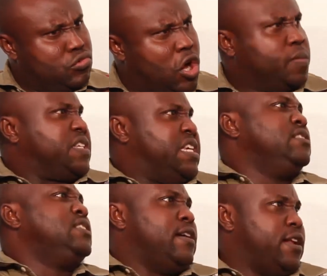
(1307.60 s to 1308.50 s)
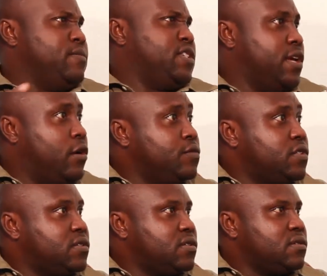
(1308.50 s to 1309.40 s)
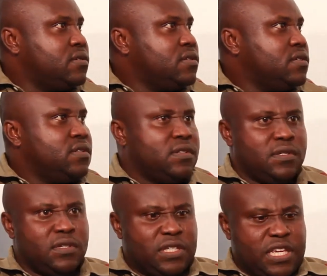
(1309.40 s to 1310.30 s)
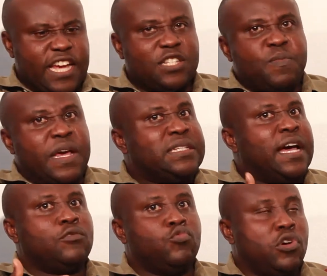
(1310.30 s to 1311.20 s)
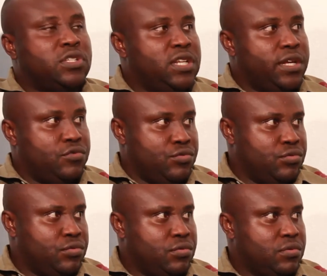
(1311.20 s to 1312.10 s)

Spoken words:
upskill themselves, get better at what they do,